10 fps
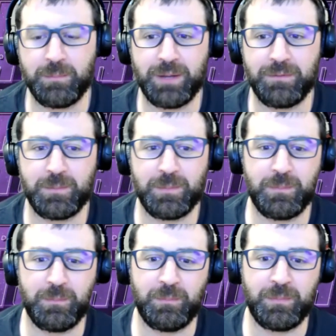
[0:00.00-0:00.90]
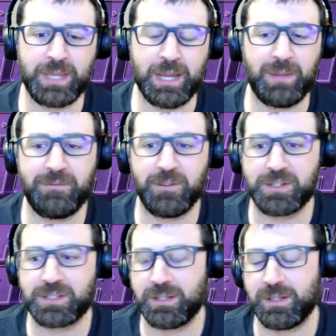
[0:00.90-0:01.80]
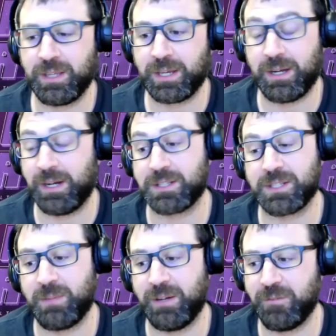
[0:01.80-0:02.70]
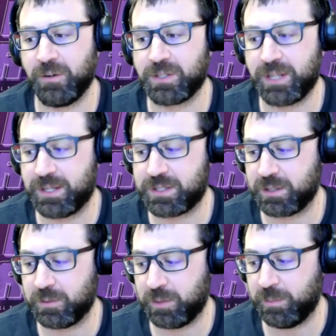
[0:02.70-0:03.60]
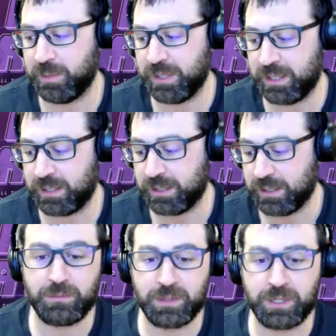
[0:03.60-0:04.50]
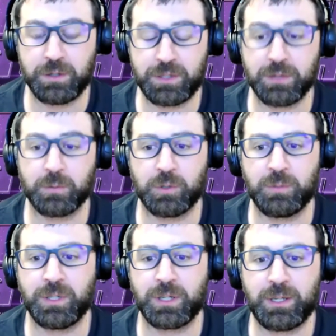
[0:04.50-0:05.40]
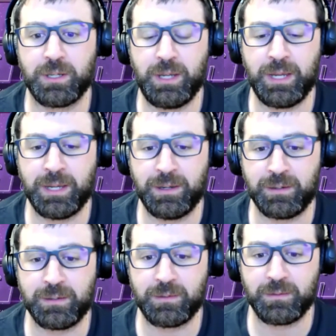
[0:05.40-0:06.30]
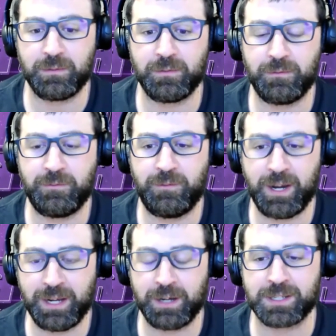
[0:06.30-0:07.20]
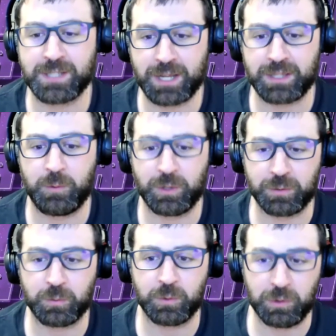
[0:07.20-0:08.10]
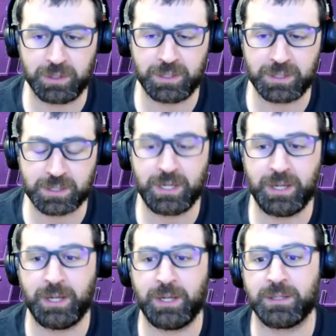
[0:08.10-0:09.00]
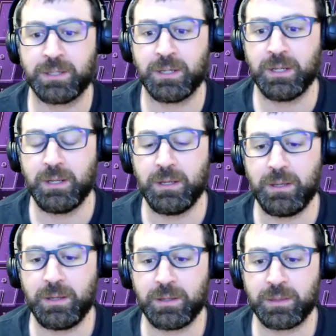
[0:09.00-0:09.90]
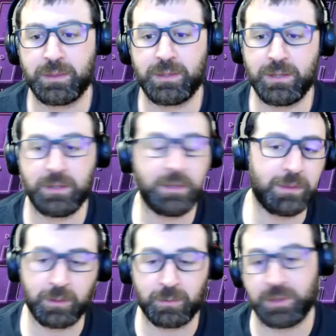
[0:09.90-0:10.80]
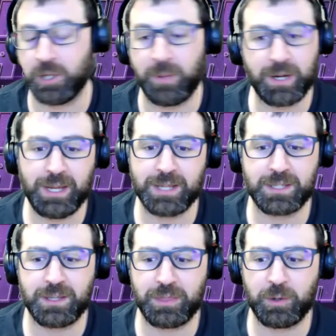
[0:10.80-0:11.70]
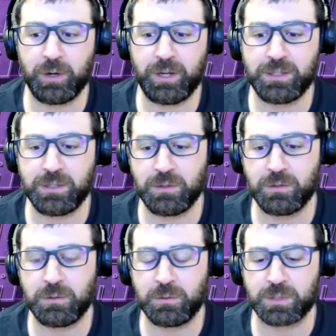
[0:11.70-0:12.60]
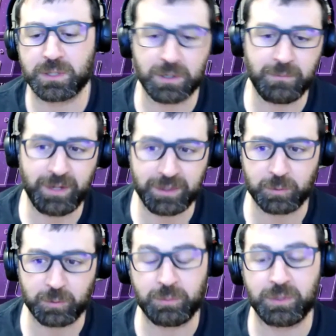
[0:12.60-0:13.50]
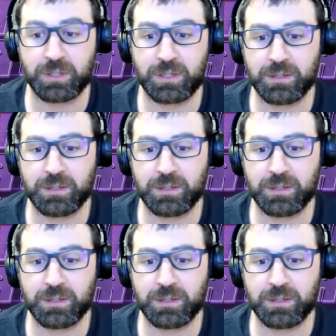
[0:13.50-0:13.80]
My first, honestly, my first answer would be go to the rule book and find out exactly what the rule is and nobody has the authority to circumvent the rule book.